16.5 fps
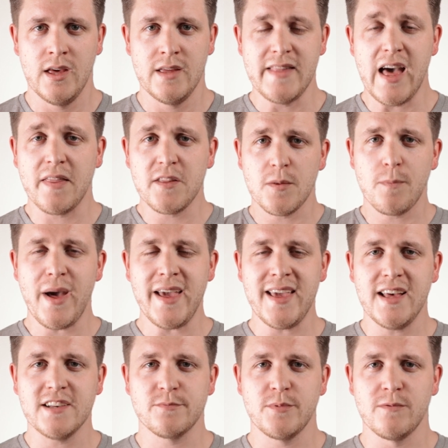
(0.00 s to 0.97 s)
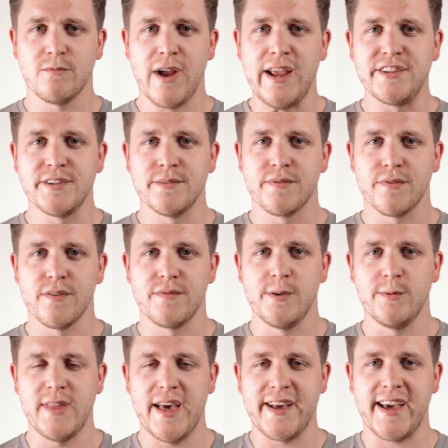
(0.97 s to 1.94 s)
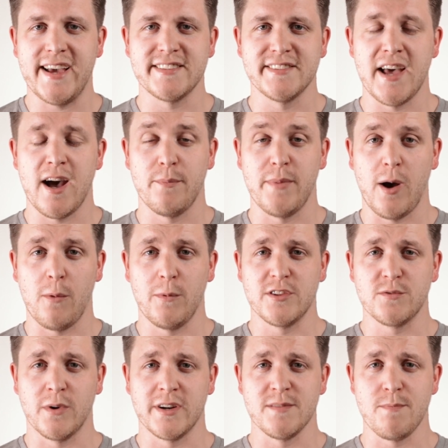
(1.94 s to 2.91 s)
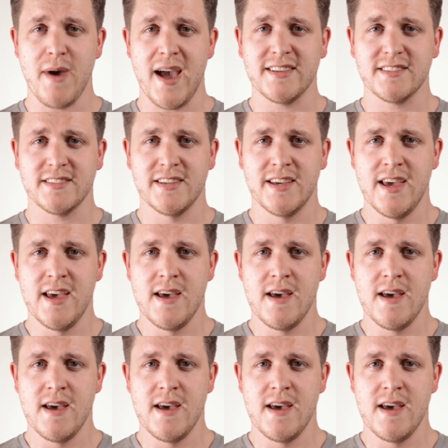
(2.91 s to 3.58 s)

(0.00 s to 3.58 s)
Now, the debate has been raging for a few decades now about which one is best,